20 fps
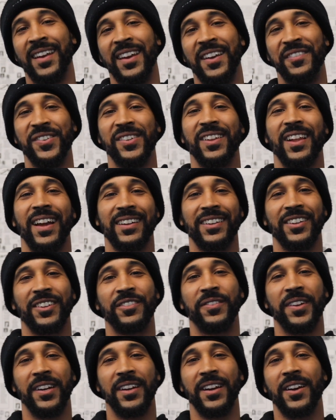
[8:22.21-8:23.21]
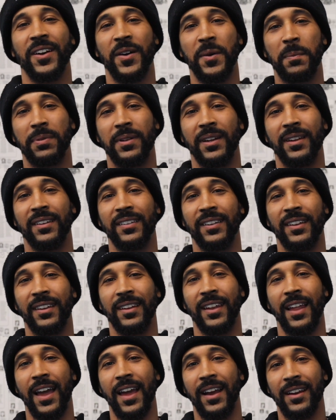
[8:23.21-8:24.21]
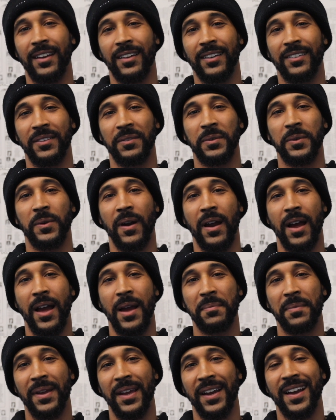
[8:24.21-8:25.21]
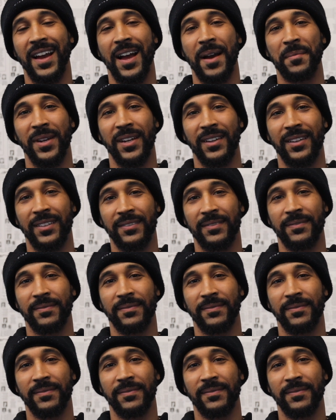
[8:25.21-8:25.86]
If you like this video, please hit like, subscribe, and comment.